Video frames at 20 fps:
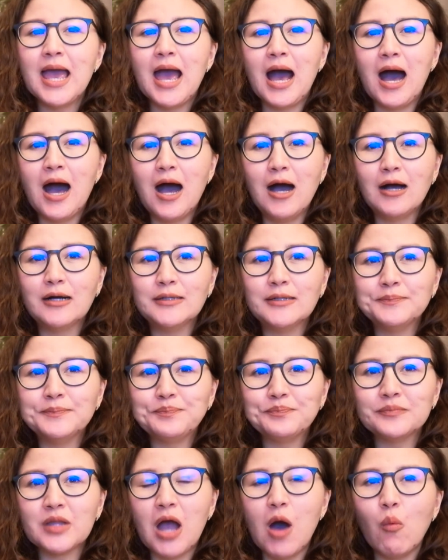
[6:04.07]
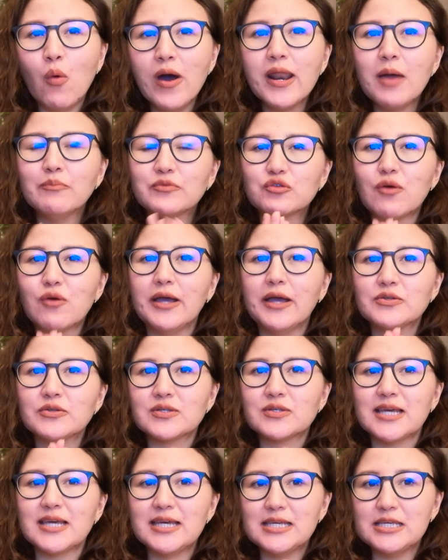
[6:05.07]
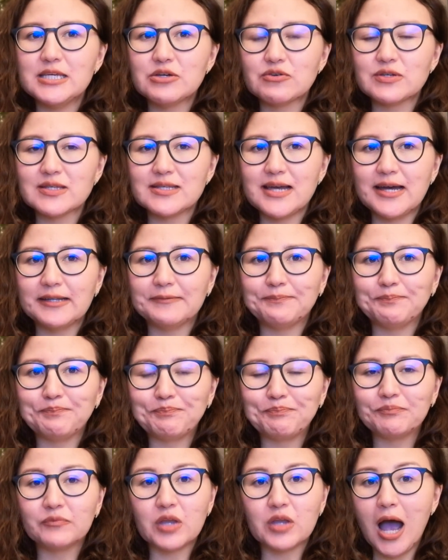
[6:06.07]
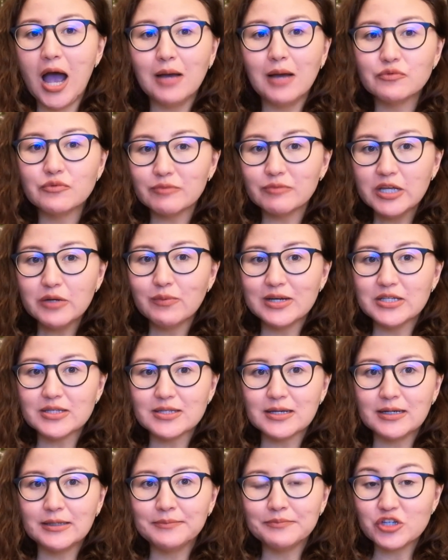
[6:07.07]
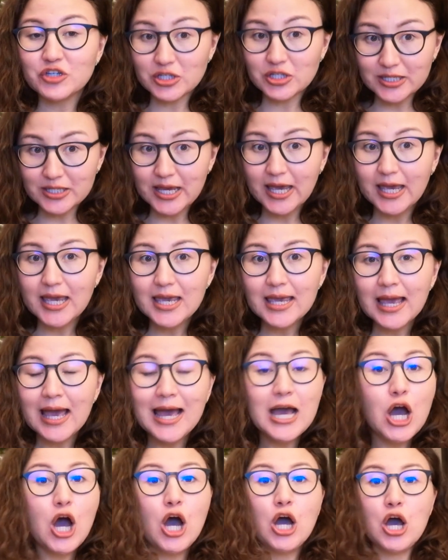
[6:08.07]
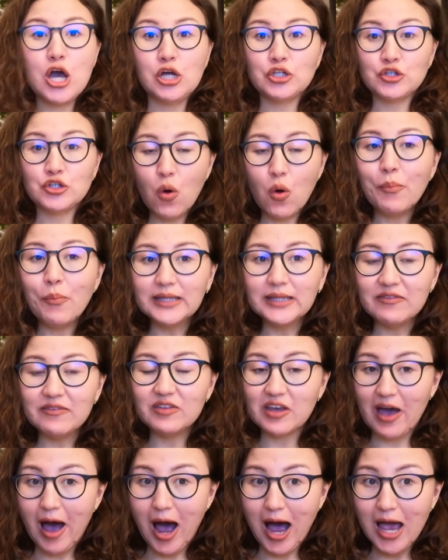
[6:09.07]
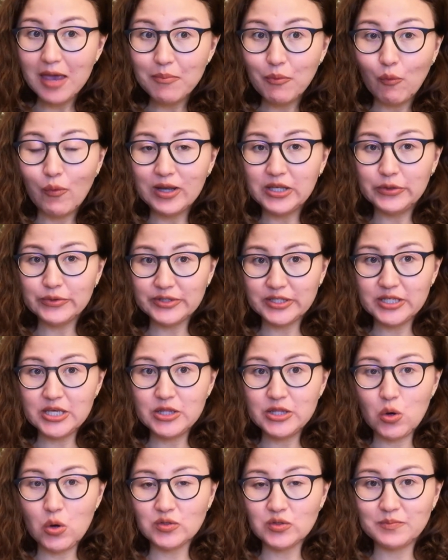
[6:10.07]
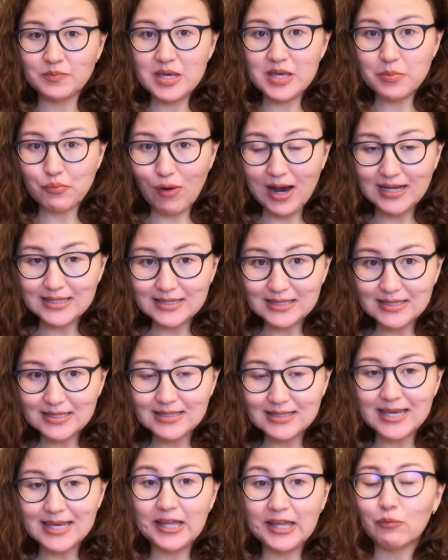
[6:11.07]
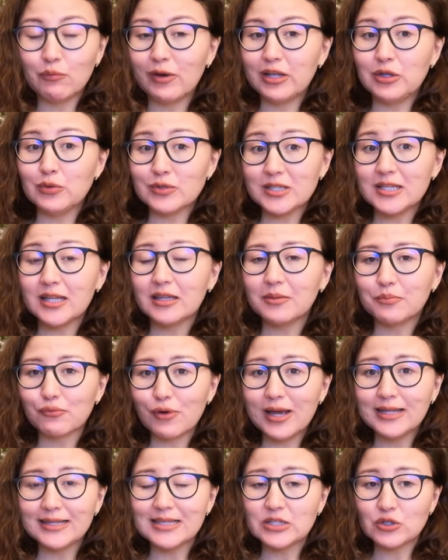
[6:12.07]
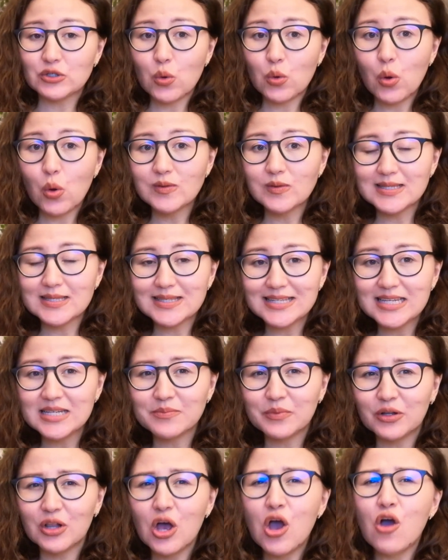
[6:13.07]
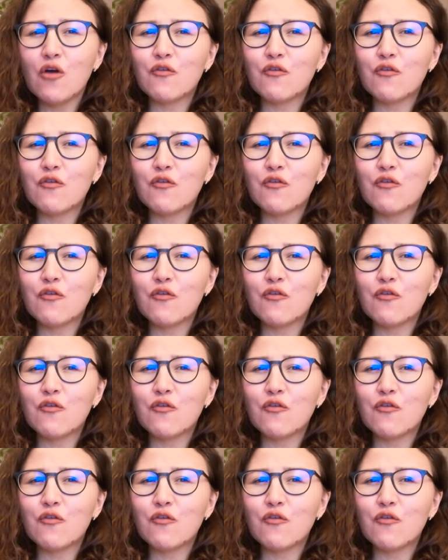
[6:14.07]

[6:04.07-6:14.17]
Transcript: Um, what I'm trying to say here is that I'm, anyways, um, just saying, don't believe the hype when you see those big prices and when you see that the brand is so-called sustainable.